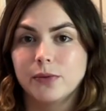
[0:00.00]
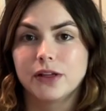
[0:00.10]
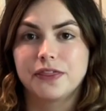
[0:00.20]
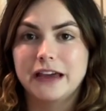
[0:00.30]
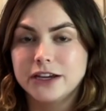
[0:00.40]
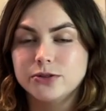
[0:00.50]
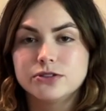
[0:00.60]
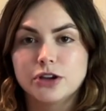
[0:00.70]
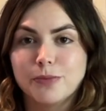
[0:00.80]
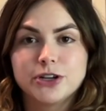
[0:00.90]
well thank you
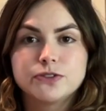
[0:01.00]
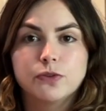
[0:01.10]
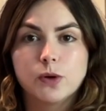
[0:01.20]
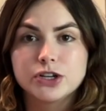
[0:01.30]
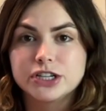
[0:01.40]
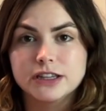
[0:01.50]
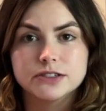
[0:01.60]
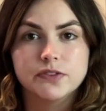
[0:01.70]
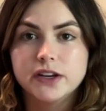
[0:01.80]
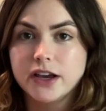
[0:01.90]
so much for watching
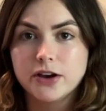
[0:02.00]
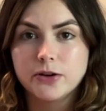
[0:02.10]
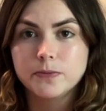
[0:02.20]
this video.